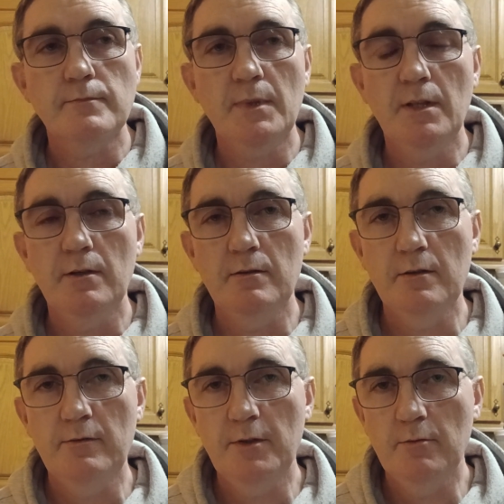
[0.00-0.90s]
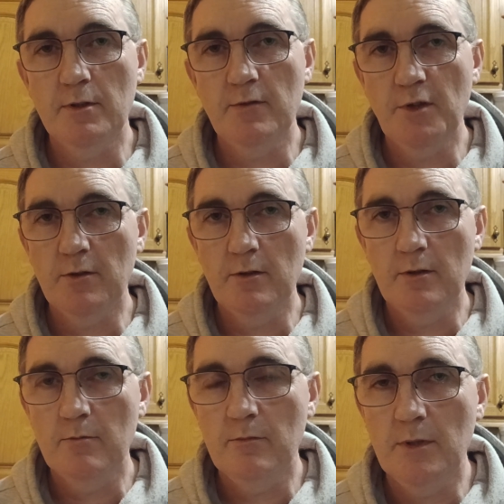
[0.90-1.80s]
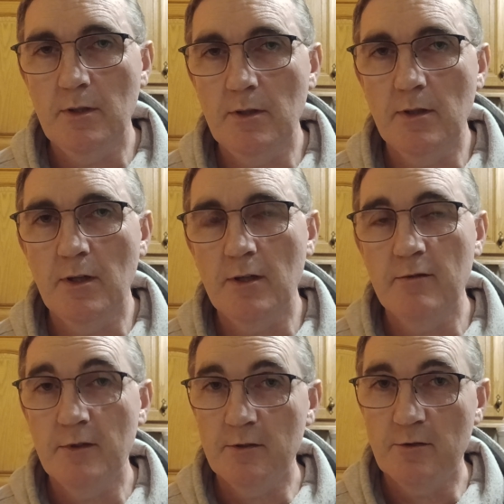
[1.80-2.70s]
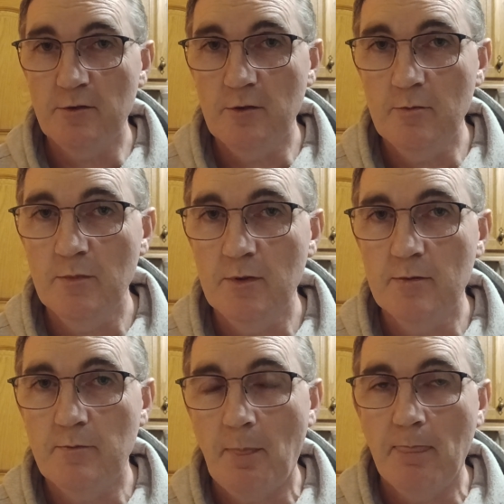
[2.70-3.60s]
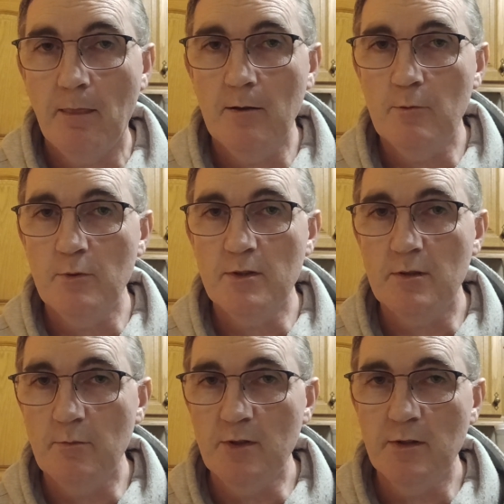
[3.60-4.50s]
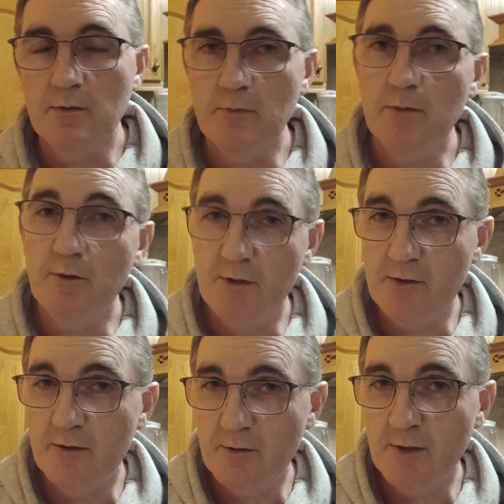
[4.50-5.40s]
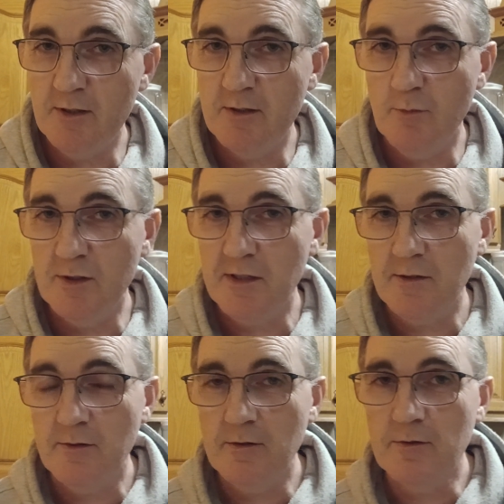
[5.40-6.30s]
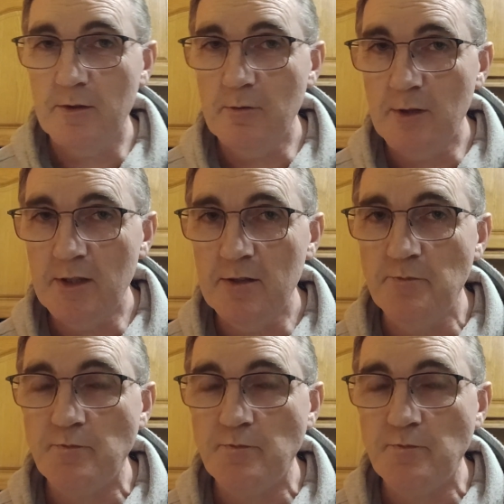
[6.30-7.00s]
Now, if you want to join me live on Zoom once a month, maybe we'll do it twice a month for a while,